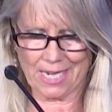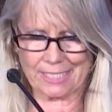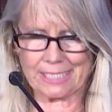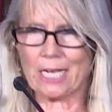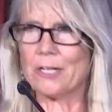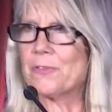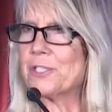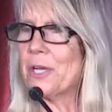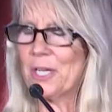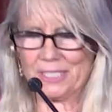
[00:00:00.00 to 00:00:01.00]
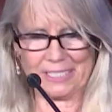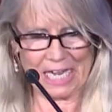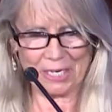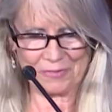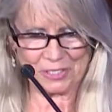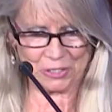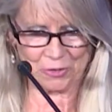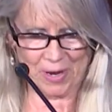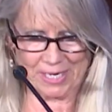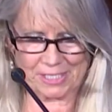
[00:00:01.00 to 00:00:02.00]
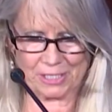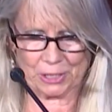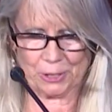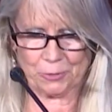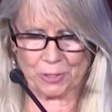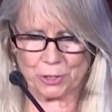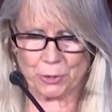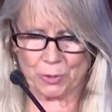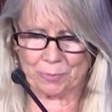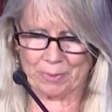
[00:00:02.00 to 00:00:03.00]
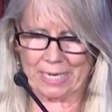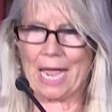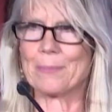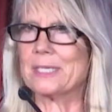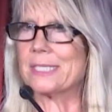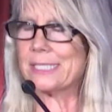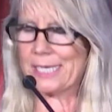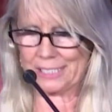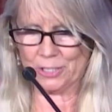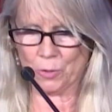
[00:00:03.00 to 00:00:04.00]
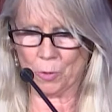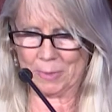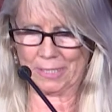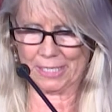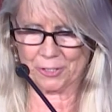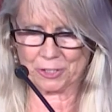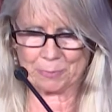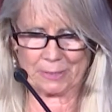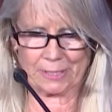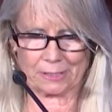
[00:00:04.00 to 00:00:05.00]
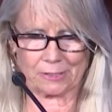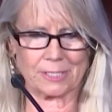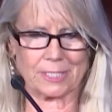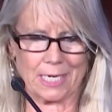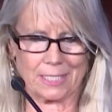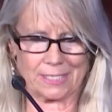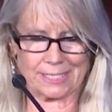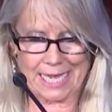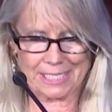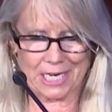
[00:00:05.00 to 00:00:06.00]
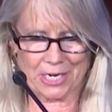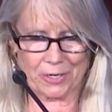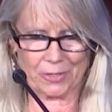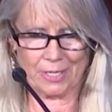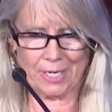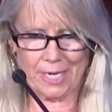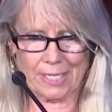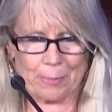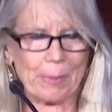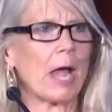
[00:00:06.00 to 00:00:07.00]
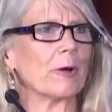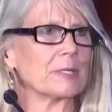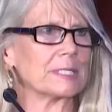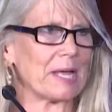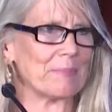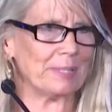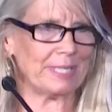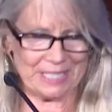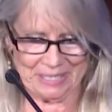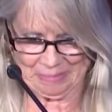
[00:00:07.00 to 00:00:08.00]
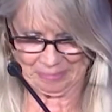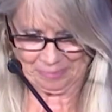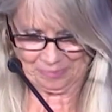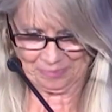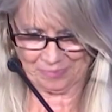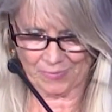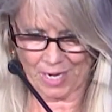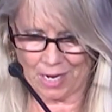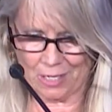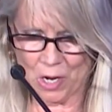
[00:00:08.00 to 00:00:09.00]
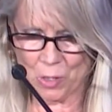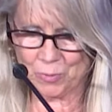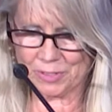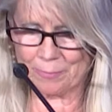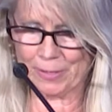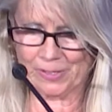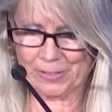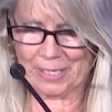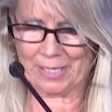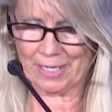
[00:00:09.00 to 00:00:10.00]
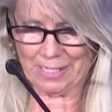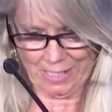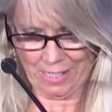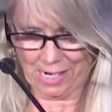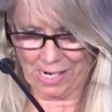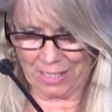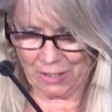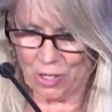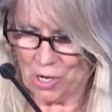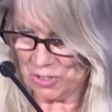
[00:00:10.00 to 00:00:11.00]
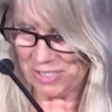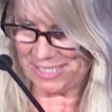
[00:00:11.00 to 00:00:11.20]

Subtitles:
His television credits include a short but happy stint in Norman Lear's political satire, The Powers That Be, along with a very long